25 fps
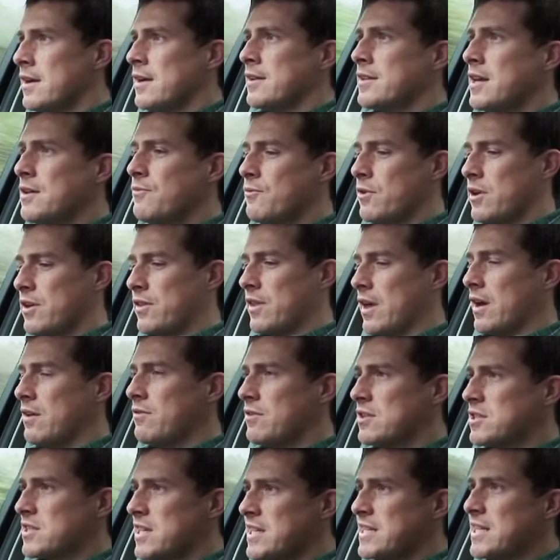Don't worry though,
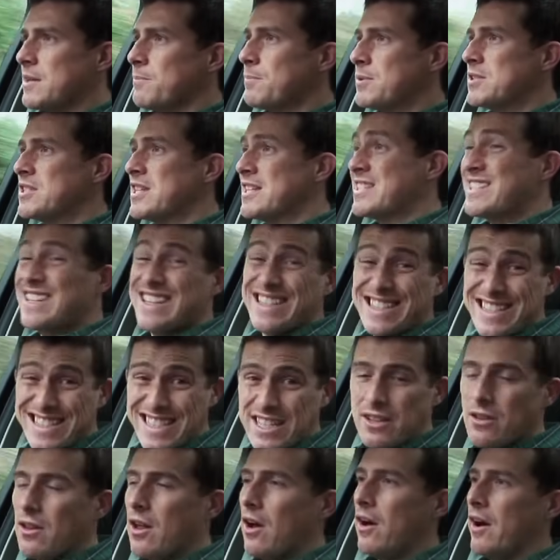the seating position is
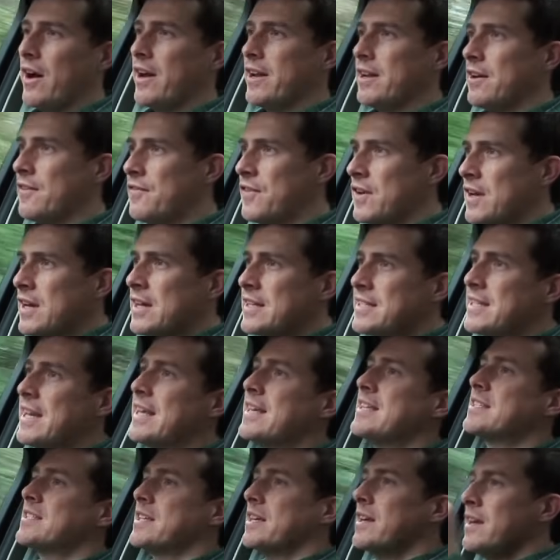still high enough to let
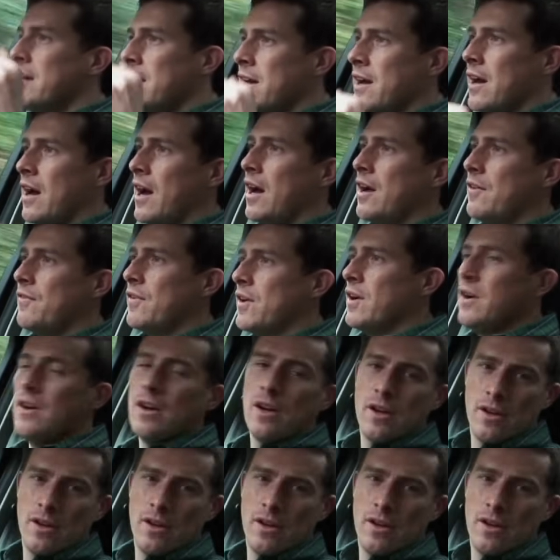you see over